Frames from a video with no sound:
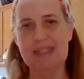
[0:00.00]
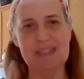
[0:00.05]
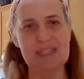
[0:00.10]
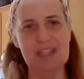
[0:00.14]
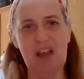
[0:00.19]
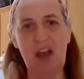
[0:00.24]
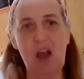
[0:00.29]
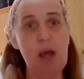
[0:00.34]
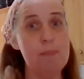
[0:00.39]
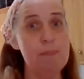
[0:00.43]

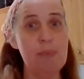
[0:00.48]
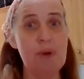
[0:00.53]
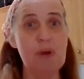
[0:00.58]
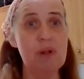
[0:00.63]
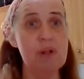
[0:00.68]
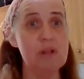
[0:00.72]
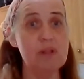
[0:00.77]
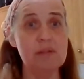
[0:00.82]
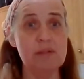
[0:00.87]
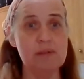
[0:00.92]
cotton
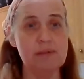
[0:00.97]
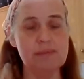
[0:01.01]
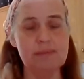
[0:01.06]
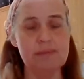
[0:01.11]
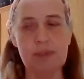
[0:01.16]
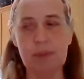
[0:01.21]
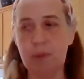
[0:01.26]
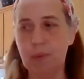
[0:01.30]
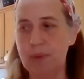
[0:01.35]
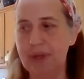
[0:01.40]
ball
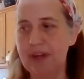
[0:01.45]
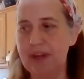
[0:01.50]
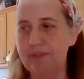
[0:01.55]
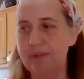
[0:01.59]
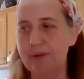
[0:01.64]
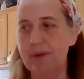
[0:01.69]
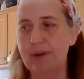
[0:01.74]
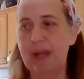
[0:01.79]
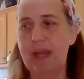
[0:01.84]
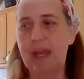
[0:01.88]
or
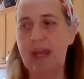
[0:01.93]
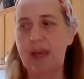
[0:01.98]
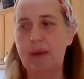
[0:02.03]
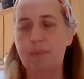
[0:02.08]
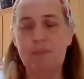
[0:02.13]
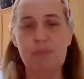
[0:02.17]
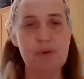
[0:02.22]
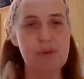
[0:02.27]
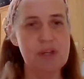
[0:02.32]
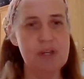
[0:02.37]
whatever,
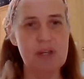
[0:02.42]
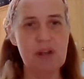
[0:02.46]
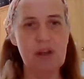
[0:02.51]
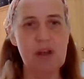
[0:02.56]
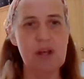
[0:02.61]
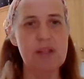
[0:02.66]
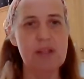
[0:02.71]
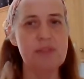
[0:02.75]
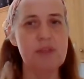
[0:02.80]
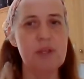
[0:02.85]
put it
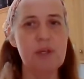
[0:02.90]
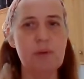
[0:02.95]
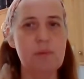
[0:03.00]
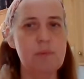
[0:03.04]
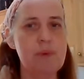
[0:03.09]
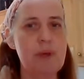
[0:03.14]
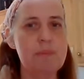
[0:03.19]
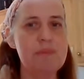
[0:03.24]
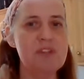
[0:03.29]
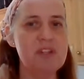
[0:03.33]
on there,
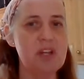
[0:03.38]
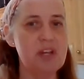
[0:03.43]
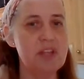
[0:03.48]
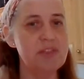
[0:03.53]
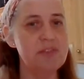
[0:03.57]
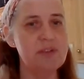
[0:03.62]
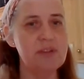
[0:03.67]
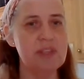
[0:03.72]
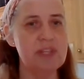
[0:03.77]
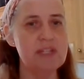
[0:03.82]
rubbed it on
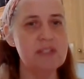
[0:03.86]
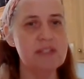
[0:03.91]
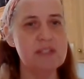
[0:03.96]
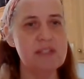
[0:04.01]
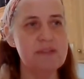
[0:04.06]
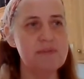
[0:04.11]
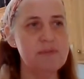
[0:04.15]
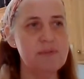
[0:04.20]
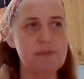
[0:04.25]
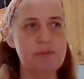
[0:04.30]
there, let it
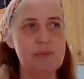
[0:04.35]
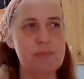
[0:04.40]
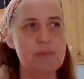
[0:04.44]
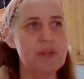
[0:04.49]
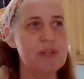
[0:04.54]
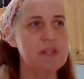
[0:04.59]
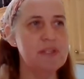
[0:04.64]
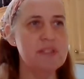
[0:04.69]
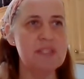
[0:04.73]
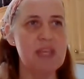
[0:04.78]
sit for a few
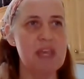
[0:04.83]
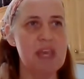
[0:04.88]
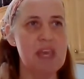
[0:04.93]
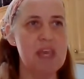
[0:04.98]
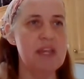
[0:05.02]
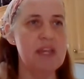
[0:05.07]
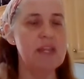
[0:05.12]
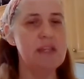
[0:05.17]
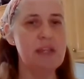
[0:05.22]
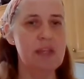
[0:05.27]
minutes,
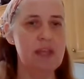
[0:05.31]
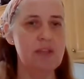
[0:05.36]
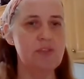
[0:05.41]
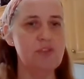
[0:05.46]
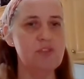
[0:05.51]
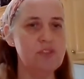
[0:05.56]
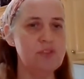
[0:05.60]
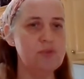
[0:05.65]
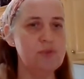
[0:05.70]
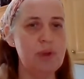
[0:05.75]
and
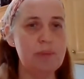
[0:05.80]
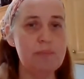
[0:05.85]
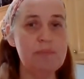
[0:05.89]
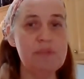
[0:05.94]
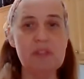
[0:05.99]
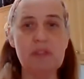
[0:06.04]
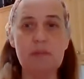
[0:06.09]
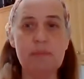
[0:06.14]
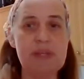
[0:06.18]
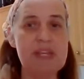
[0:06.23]
just scrubbed a
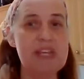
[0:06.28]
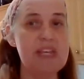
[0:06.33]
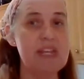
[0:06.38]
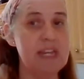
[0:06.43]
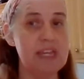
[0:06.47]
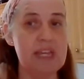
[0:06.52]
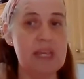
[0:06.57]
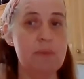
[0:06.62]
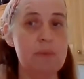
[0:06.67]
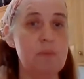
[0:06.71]
little bit, and
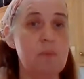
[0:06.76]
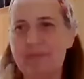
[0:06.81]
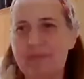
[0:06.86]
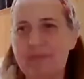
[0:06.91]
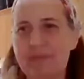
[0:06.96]
it came.